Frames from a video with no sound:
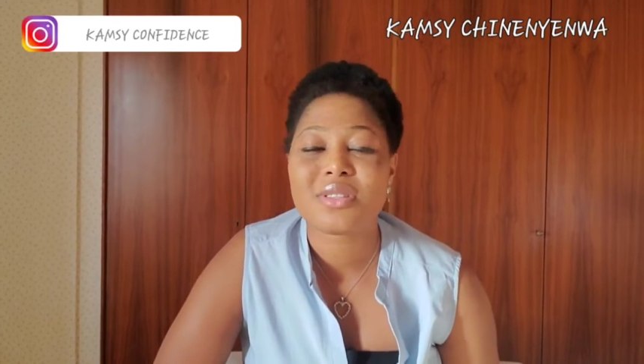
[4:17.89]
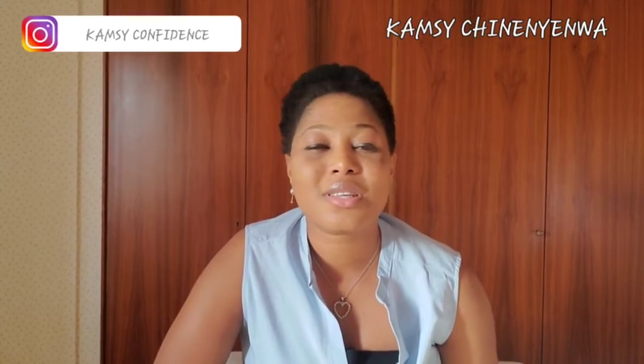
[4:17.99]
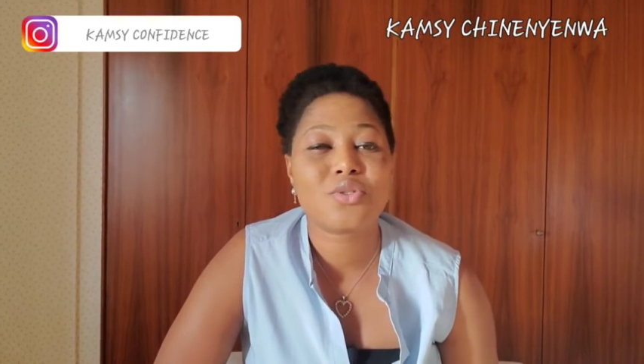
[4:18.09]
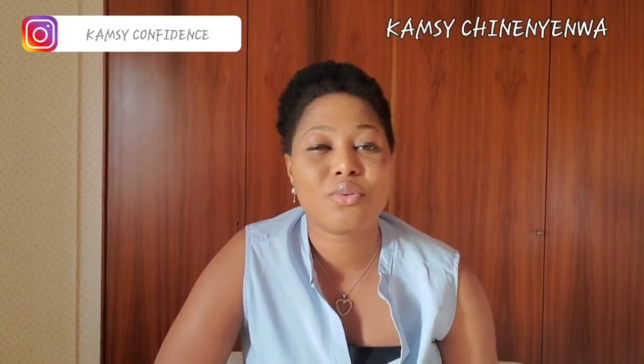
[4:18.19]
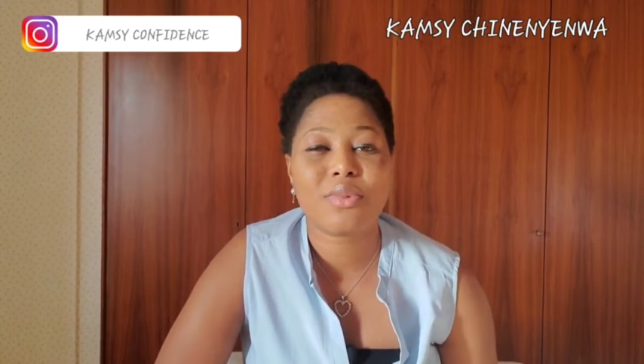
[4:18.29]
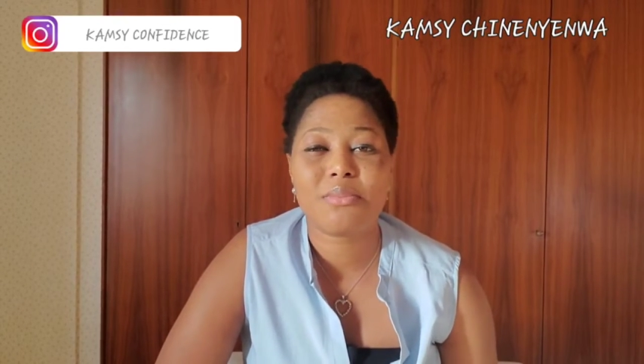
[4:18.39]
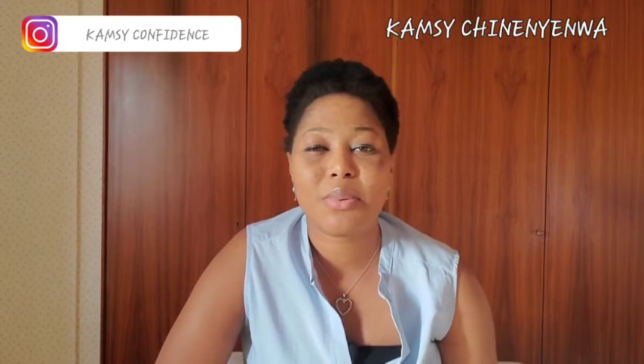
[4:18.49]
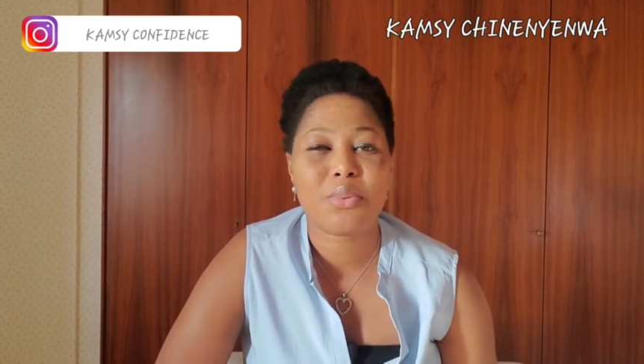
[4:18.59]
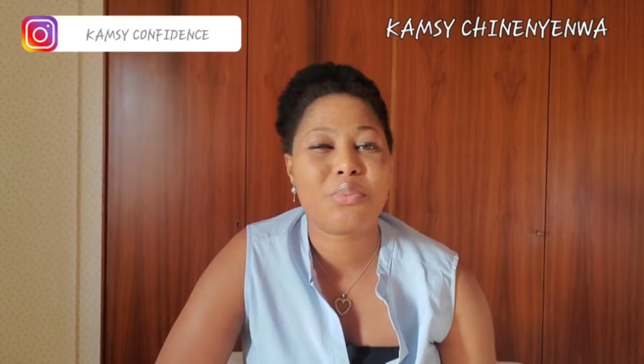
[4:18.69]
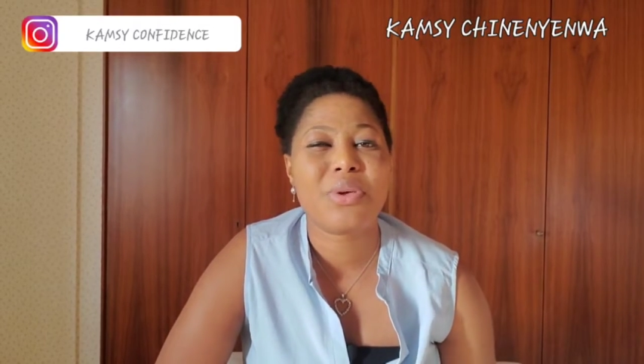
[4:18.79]
see so many
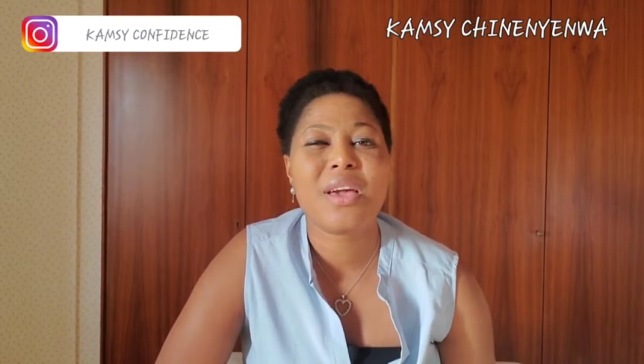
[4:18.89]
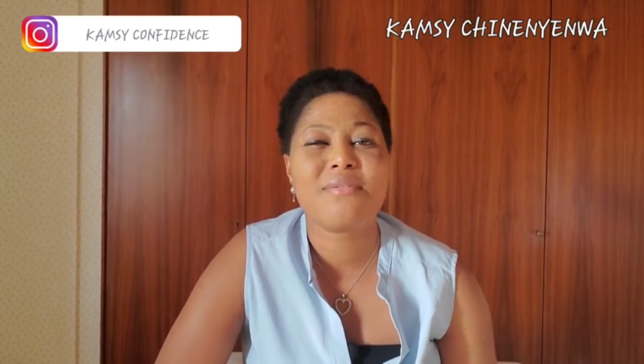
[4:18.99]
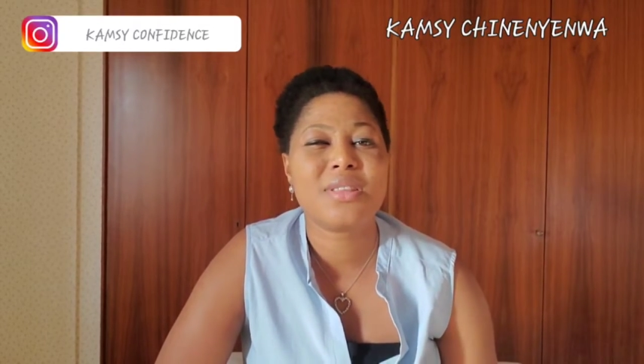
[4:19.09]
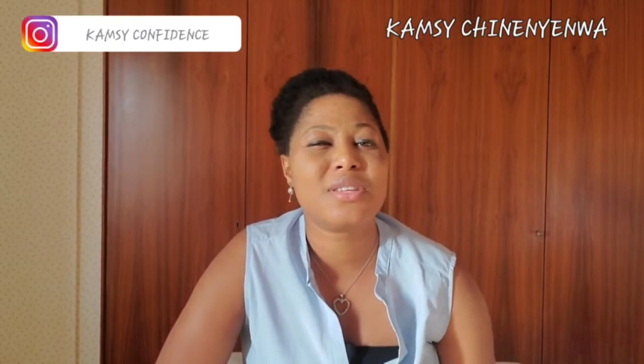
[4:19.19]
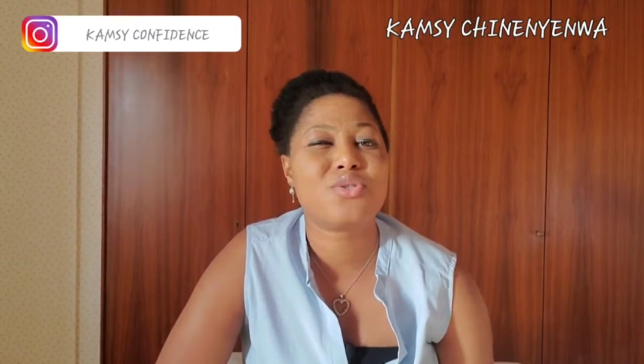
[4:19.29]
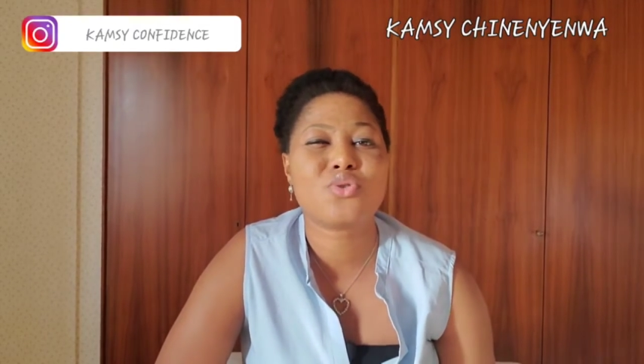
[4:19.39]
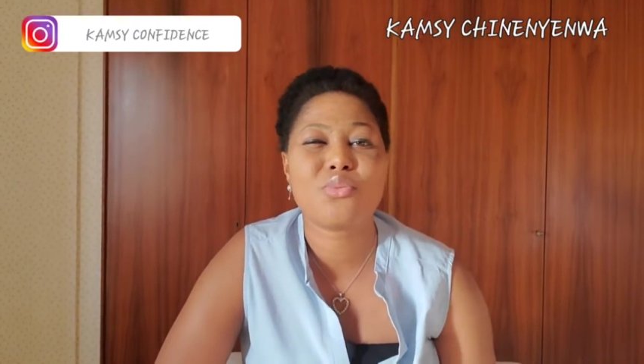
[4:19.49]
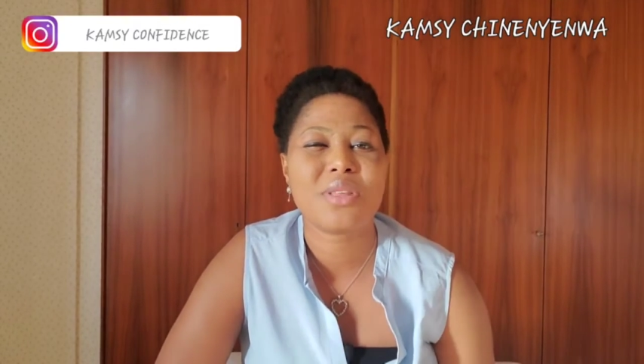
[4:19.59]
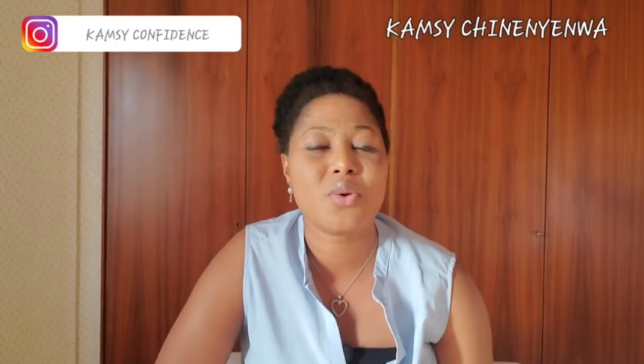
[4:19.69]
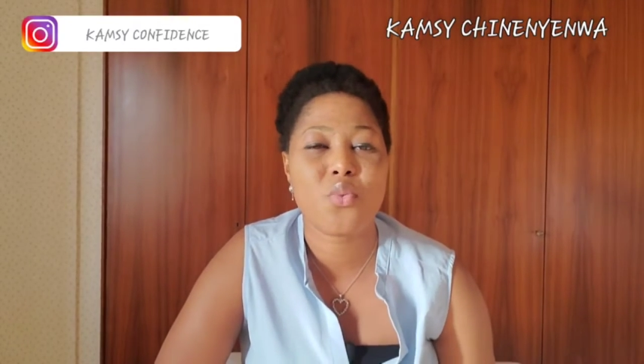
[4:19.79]
people behaving in
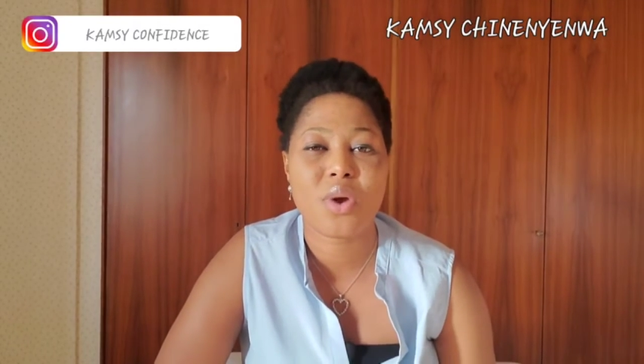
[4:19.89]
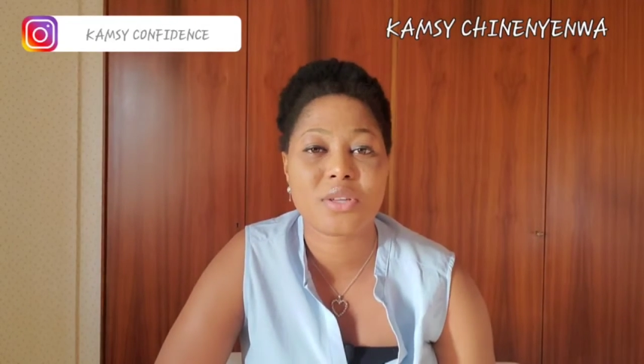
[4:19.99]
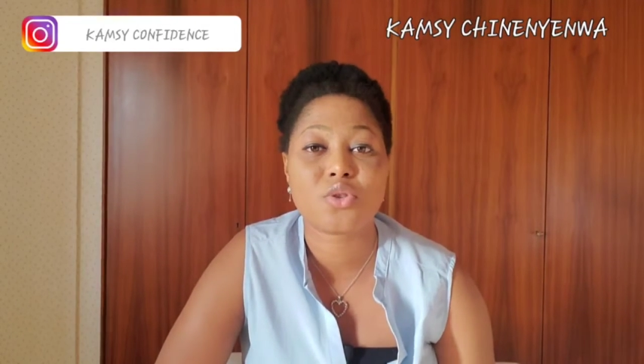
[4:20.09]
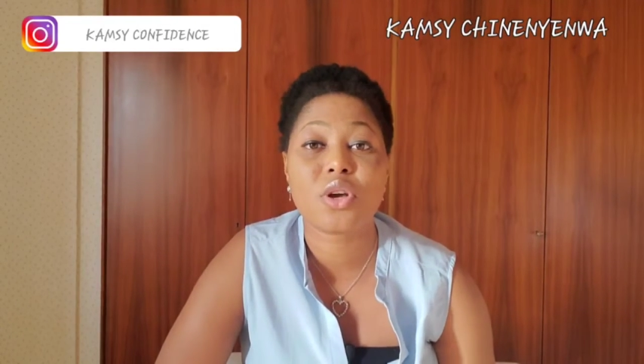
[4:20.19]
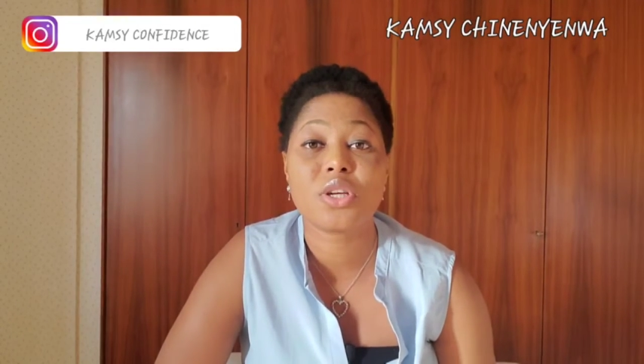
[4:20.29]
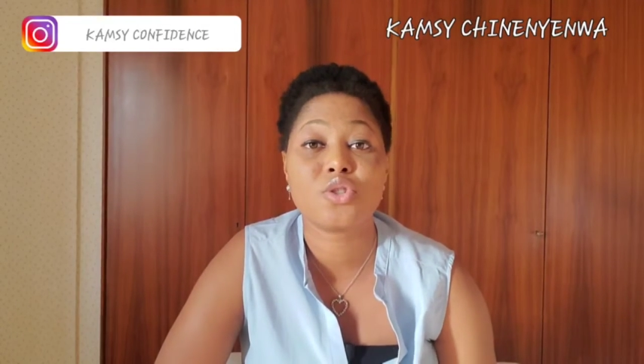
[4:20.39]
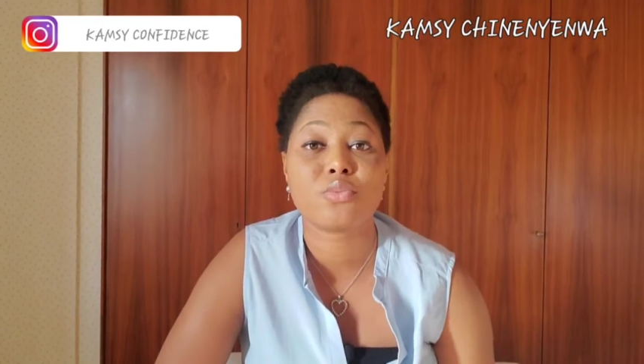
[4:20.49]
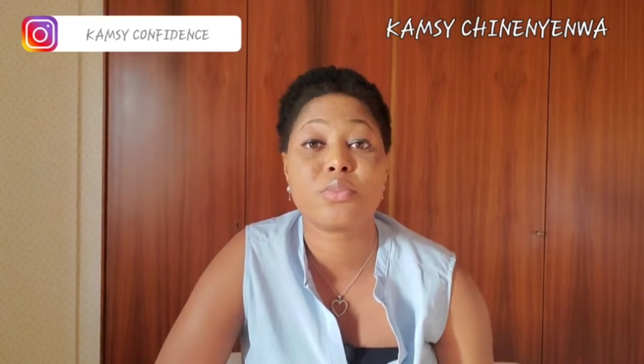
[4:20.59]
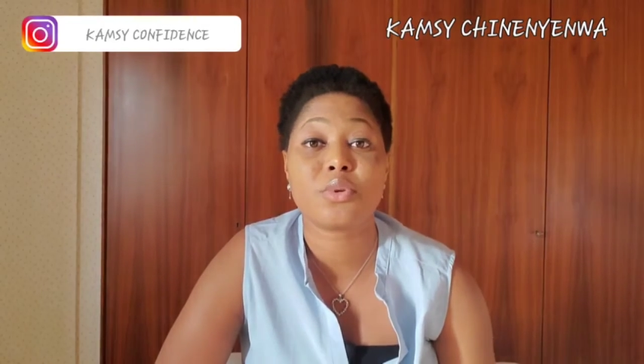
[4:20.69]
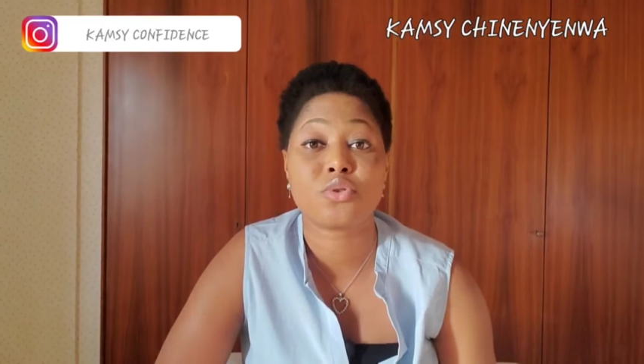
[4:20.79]
so many ways, talking
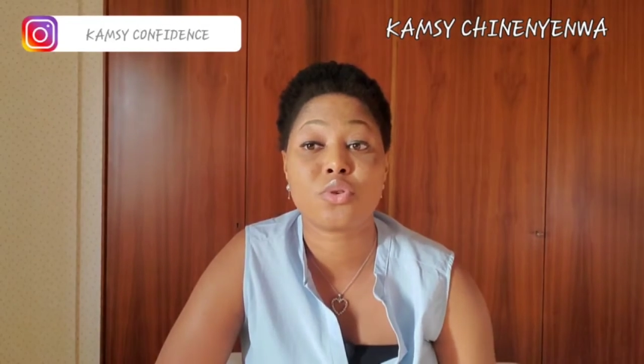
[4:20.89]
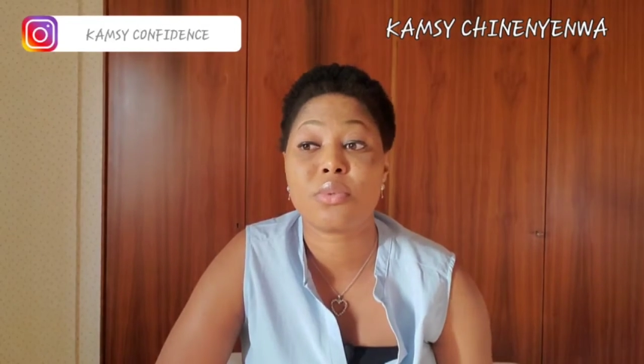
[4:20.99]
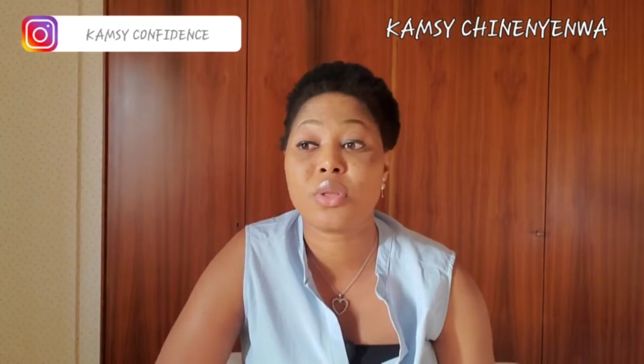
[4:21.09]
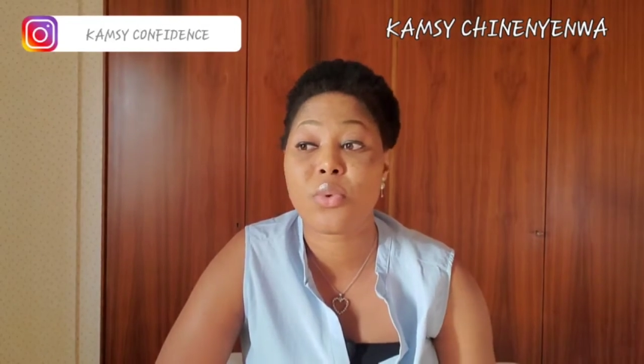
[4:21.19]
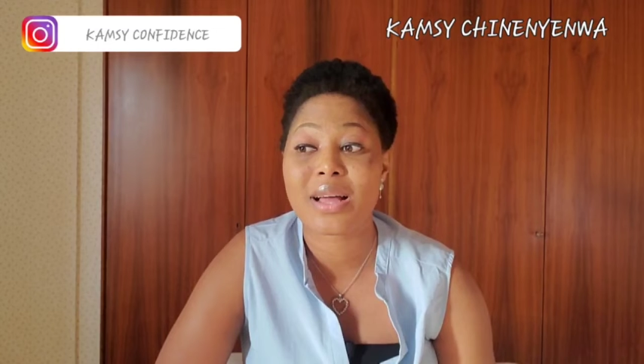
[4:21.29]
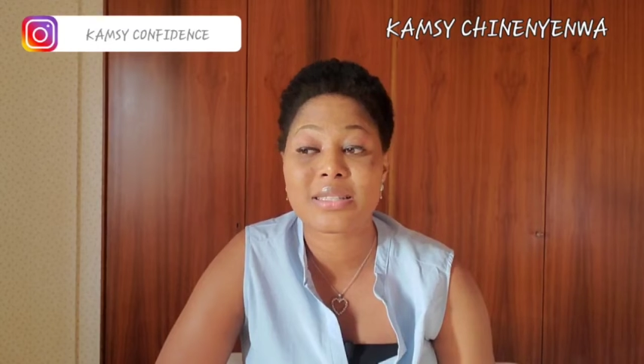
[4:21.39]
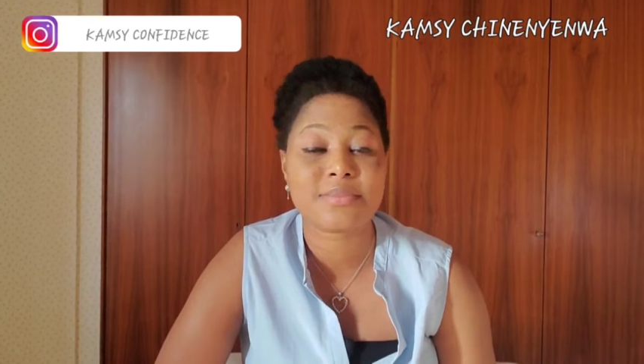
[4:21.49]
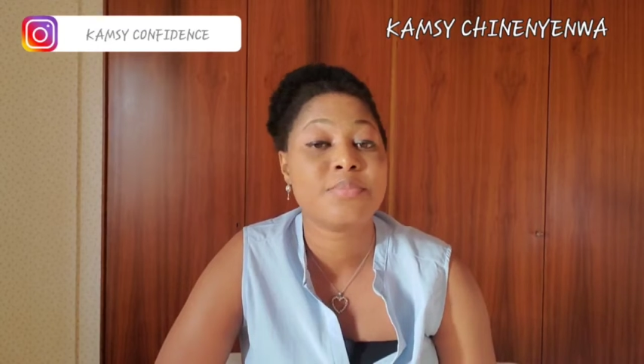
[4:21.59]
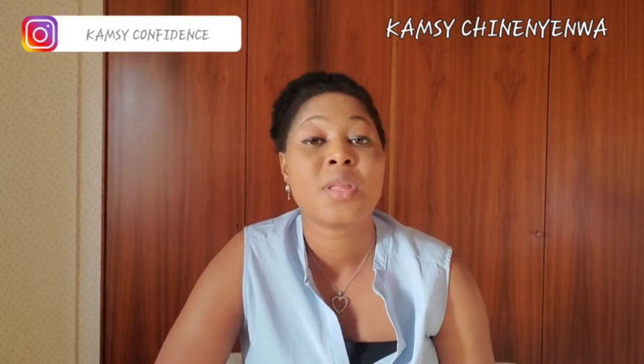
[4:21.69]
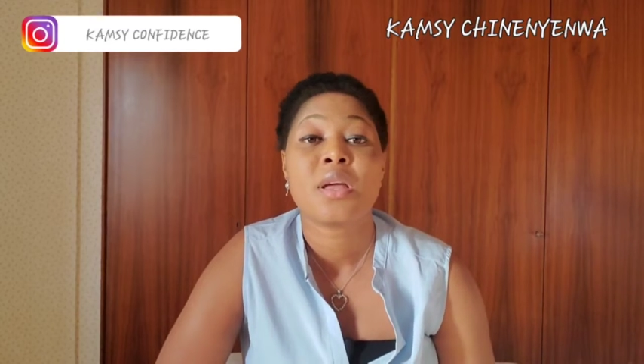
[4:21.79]
to people in so many ways,
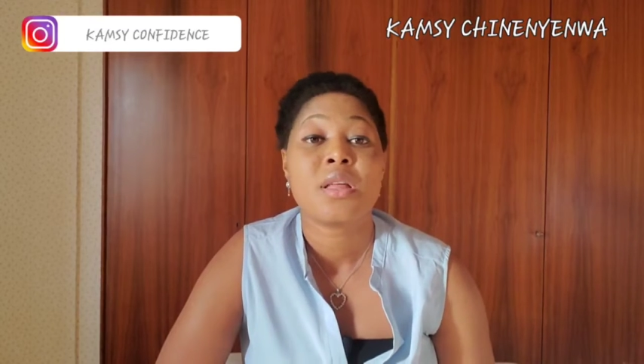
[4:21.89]
as in